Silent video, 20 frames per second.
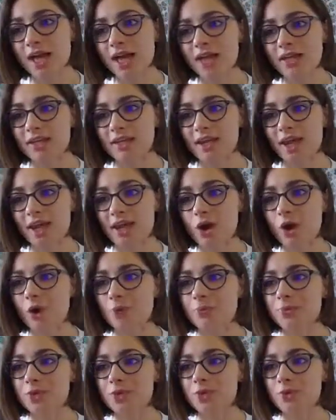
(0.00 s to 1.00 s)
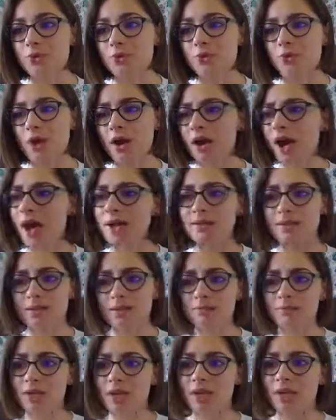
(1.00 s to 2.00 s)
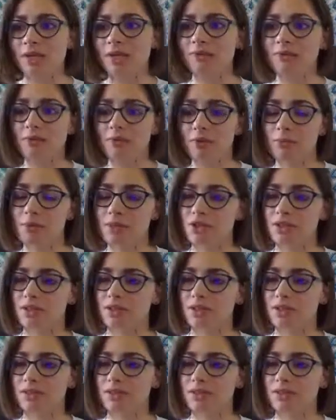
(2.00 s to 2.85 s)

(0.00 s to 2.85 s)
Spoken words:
And I hope that you got some nugget of information.